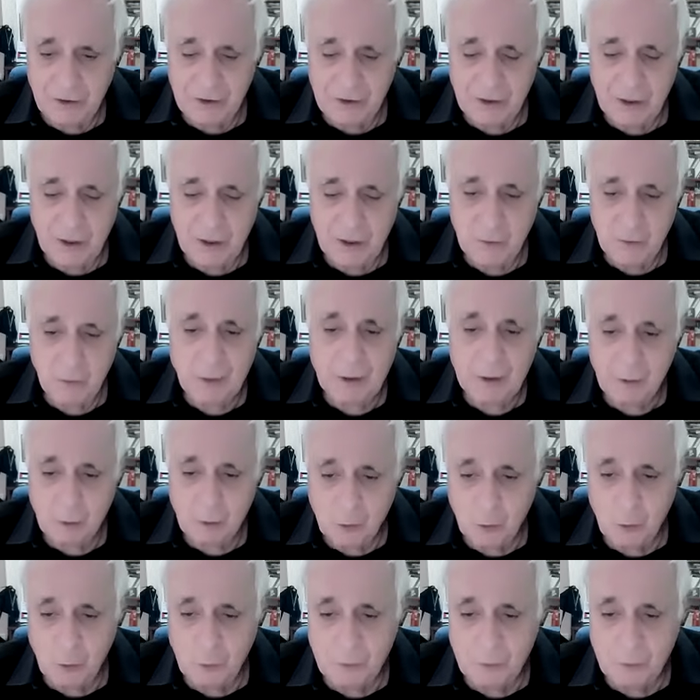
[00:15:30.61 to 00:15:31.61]
It's one
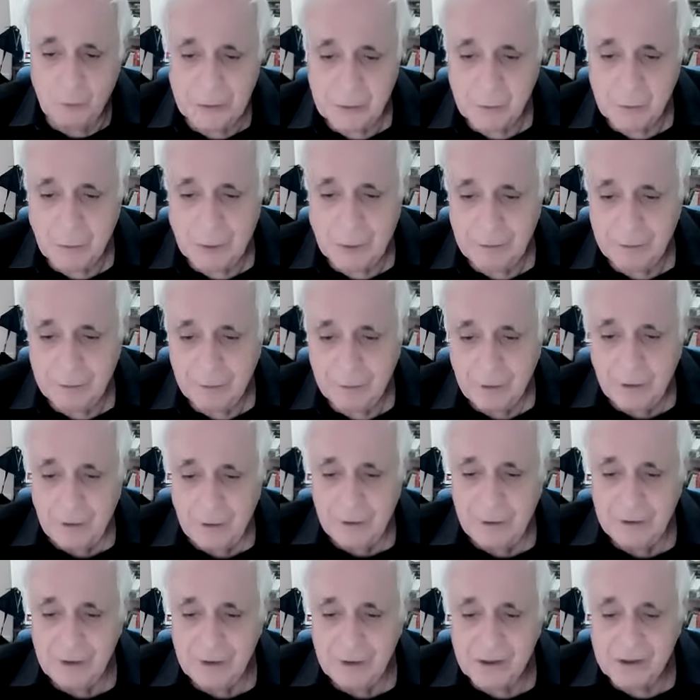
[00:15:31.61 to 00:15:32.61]
group. It's
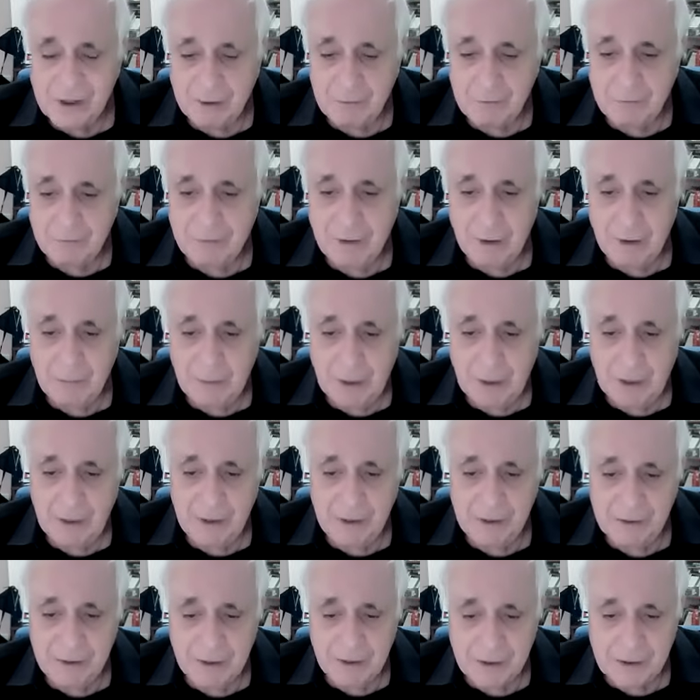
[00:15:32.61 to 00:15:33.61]
the same
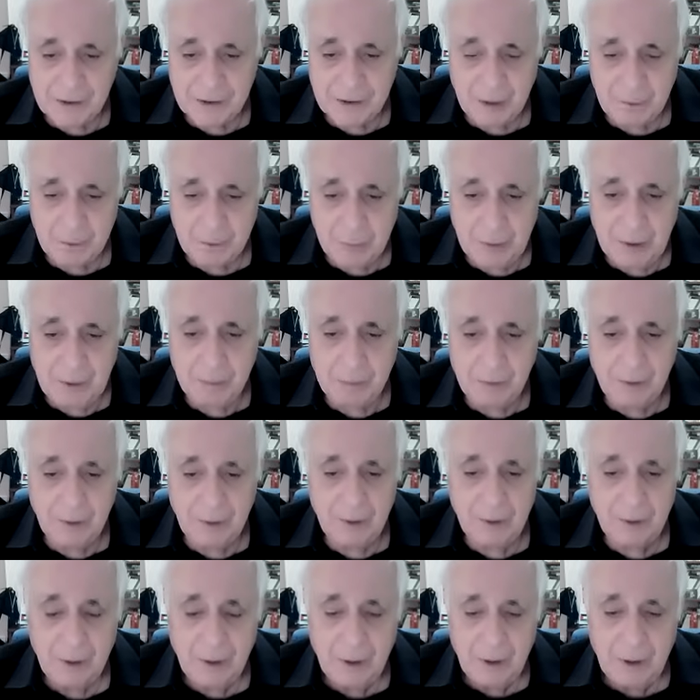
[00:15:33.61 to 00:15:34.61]
families, the same
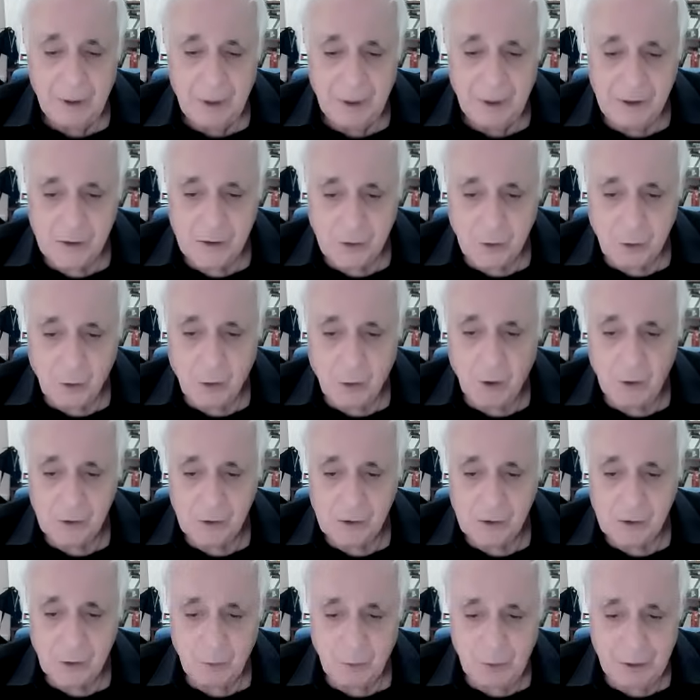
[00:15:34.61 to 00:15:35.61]
people, and so
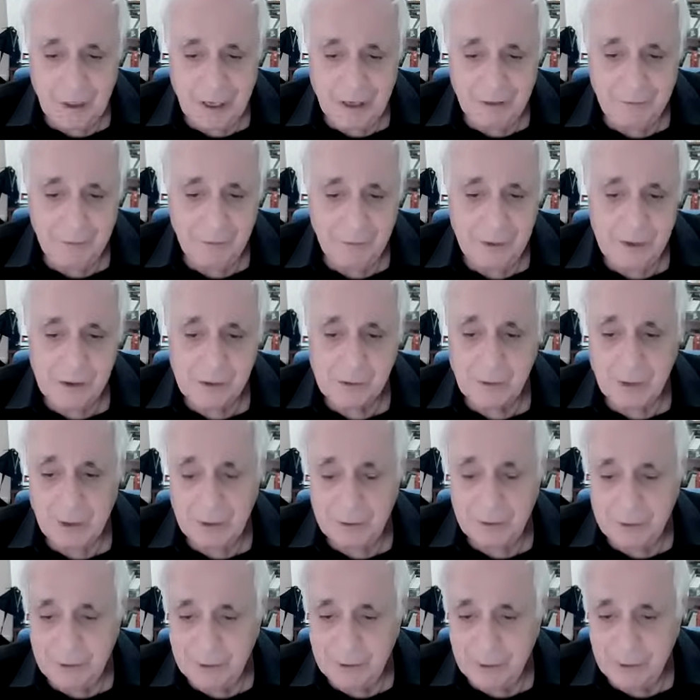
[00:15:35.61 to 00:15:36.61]
on. So whatever
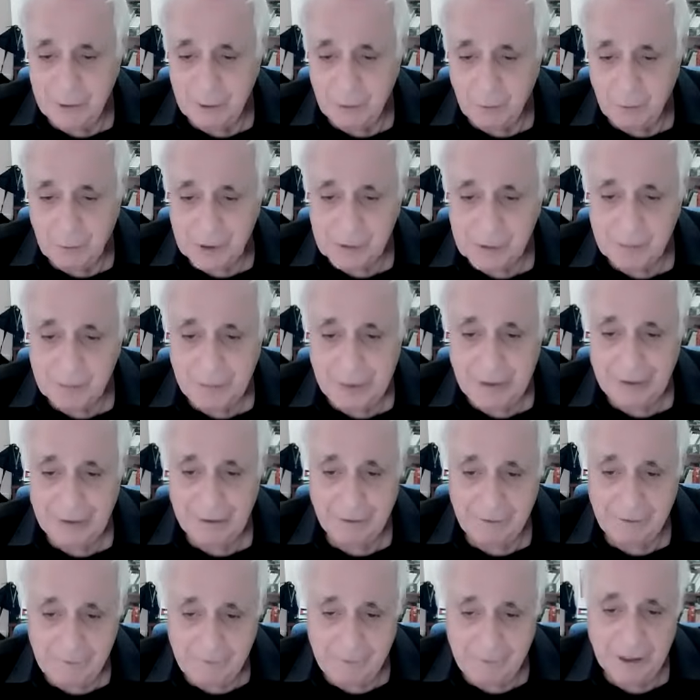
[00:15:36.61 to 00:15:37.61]
Israel did in the West
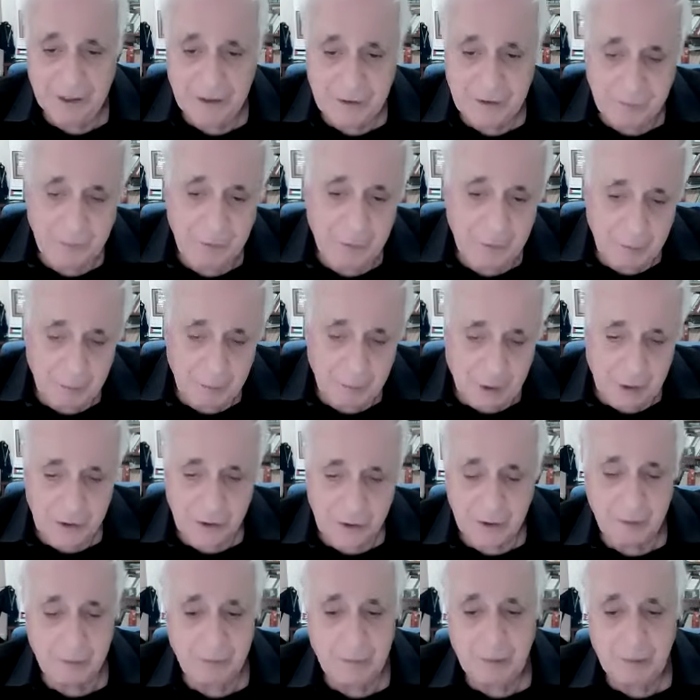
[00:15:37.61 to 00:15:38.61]
Bank affects very
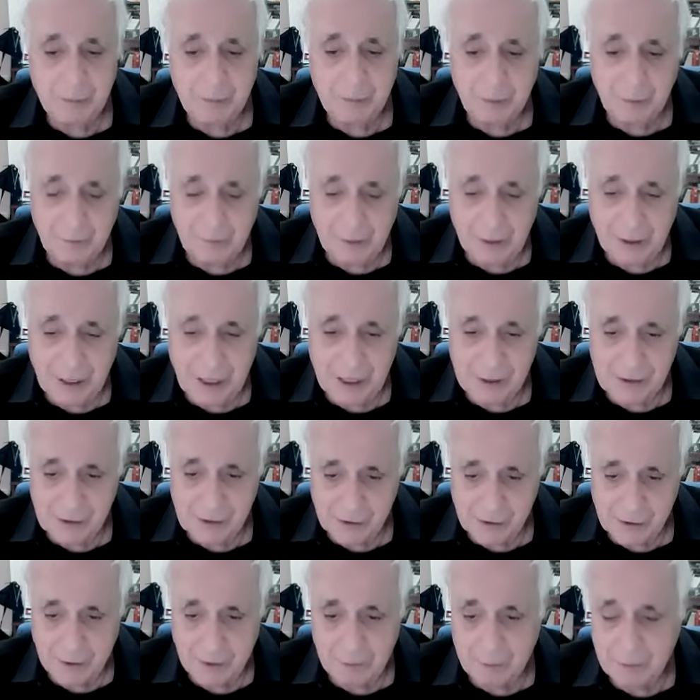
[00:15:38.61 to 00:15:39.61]
much the people of the Gaza
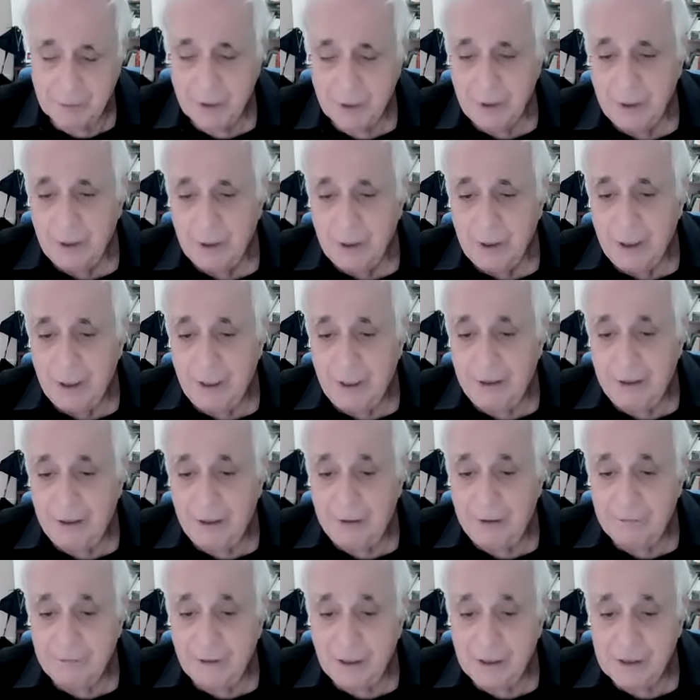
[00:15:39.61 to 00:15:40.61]
Strip,
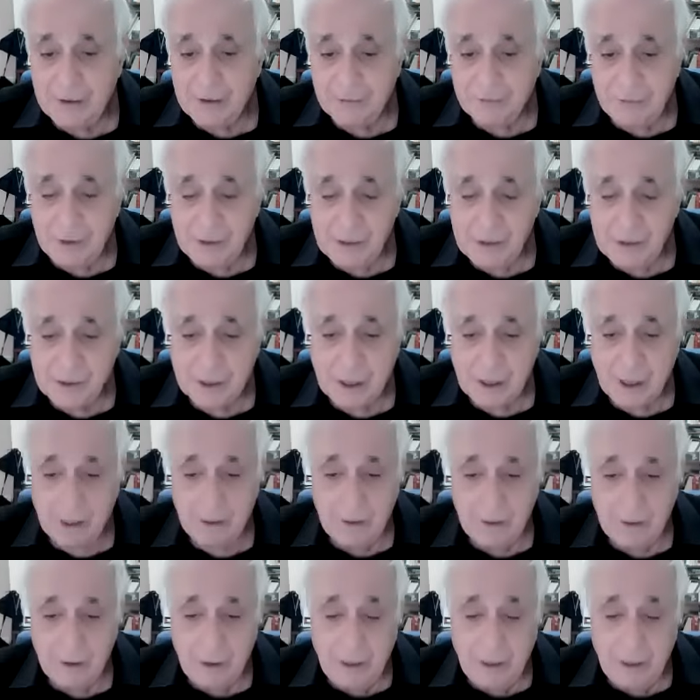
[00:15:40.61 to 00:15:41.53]
and vice versa.